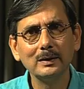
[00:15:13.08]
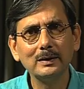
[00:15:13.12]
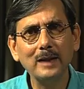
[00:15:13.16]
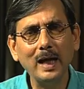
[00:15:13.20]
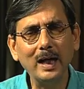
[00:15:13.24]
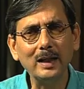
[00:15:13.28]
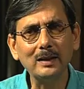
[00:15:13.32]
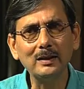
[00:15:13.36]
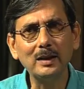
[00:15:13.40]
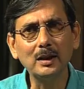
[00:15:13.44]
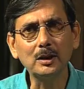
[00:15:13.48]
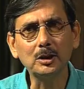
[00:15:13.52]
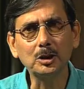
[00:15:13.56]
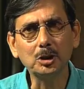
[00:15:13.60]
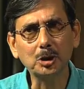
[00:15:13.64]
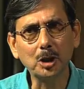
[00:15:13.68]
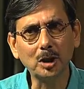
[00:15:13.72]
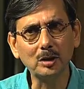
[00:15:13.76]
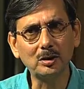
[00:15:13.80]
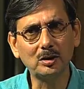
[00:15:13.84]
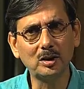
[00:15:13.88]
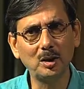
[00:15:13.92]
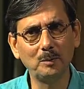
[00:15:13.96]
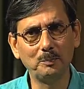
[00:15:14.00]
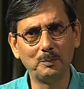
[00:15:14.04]
that the
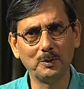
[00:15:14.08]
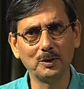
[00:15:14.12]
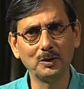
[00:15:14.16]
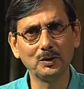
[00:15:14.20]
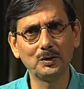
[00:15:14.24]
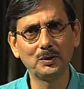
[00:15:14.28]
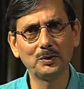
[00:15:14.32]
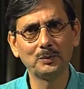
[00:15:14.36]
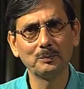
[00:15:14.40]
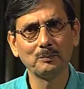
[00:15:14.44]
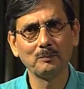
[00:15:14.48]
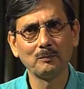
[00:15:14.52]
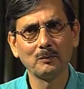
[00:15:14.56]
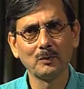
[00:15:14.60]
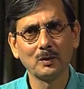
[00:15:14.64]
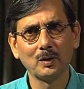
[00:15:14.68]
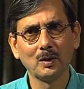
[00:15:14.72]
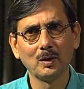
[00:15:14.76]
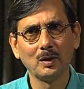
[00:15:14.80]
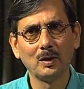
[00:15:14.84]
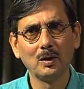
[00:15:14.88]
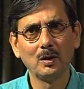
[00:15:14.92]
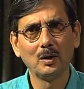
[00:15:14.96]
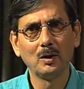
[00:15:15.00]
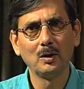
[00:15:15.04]
Kshatrapas,
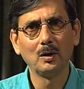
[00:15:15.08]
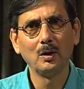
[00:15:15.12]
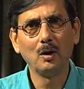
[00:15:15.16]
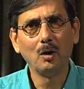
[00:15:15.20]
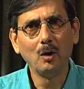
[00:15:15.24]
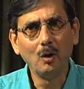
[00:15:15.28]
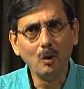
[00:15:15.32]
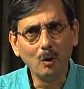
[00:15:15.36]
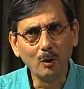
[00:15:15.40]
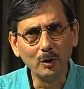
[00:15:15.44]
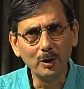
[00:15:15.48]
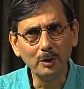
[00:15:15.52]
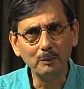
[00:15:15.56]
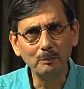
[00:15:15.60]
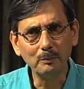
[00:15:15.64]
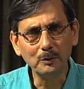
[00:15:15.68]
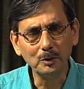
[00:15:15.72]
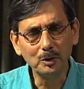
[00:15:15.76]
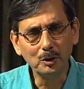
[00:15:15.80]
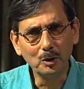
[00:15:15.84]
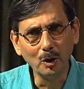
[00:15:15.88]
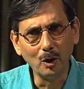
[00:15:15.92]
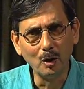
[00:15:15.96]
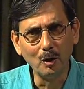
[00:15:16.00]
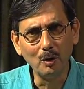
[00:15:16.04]
or
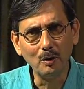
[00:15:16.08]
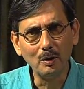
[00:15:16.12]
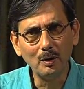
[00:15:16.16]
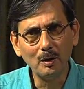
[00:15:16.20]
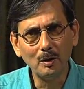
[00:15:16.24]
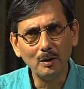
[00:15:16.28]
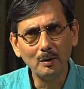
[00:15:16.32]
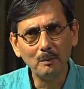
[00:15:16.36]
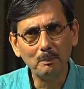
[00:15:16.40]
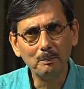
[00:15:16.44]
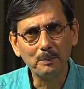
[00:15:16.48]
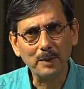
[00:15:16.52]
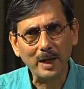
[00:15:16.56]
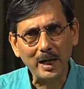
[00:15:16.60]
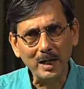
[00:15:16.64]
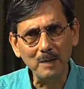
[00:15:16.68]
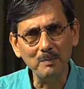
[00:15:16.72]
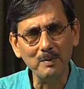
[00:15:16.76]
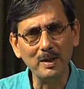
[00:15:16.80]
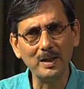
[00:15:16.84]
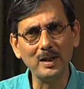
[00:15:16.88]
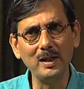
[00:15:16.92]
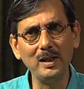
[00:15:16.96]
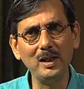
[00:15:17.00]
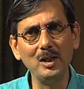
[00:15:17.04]
though
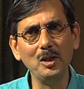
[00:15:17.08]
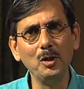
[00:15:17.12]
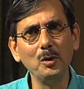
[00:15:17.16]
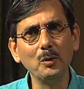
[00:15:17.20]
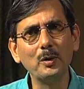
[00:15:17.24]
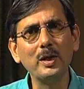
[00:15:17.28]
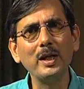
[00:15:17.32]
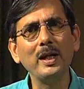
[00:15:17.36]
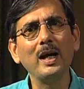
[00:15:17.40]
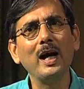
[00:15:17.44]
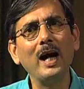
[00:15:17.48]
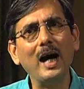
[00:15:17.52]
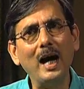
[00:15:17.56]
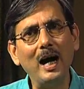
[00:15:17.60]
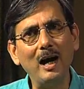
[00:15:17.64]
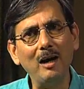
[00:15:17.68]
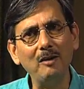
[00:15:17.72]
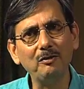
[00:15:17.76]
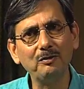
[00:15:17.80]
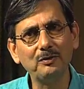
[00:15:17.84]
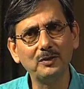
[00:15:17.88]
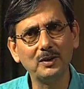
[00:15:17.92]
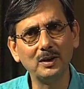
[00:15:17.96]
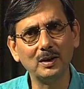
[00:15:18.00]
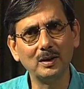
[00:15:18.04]
primarily looking
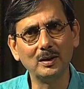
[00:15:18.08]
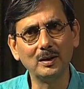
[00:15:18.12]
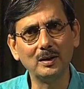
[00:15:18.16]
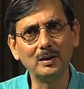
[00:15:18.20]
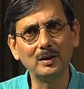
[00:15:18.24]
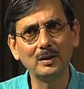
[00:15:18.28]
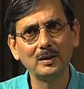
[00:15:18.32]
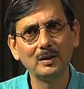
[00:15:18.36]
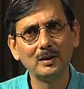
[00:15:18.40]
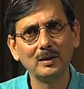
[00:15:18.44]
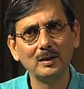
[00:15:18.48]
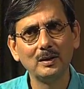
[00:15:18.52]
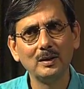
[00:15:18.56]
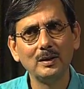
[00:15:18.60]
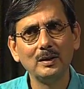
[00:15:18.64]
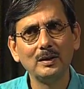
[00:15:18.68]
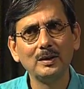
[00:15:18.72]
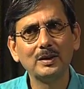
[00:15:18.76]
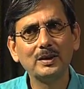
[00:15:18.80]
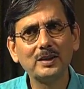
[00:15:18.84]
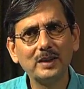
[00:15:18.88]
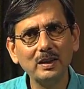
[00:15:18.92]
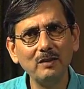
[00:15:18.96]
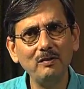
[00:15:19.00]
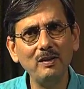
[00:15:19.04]
after
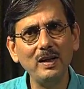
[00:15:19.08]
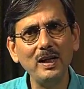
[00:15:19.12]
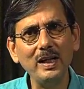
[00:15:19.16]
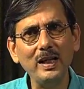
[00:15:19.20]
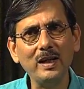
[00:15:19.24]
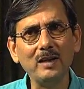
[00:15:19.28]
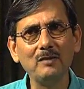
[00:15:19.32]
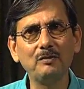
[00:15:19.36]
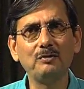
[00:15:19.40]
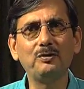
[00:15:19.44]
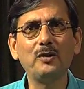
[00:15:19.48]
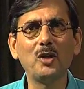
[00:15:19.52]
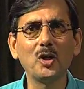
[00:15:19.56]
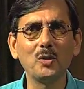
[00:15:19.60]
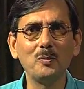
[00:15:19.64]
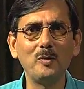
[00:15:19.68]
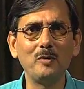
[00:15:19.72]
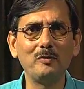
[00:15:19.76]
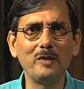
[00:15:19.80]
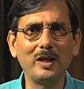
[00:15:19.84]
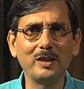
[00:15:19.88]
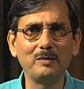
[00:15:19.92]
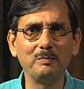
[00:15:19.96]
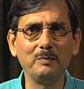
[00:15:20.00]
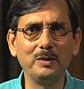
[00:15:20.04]
civilian form
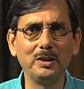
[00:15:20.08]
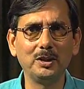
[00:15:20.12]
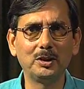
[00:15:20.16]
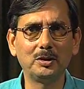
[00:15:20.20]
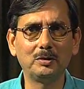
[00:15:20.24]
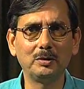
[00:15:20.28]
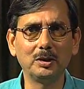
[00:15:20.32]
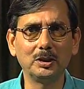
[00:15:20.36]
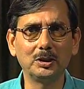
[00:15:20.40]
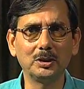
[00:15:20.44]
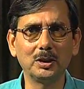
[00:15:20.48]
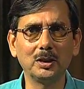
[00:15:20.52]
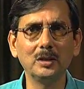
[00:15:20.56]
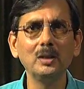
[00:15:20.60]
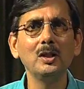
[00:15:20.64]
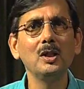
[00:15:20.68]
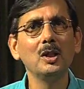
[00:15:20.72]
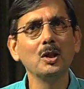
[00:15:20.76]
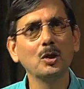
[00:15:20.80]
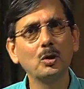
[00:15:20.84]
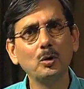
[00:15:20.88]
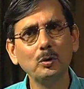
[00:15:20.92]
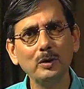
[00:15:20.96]
of administration,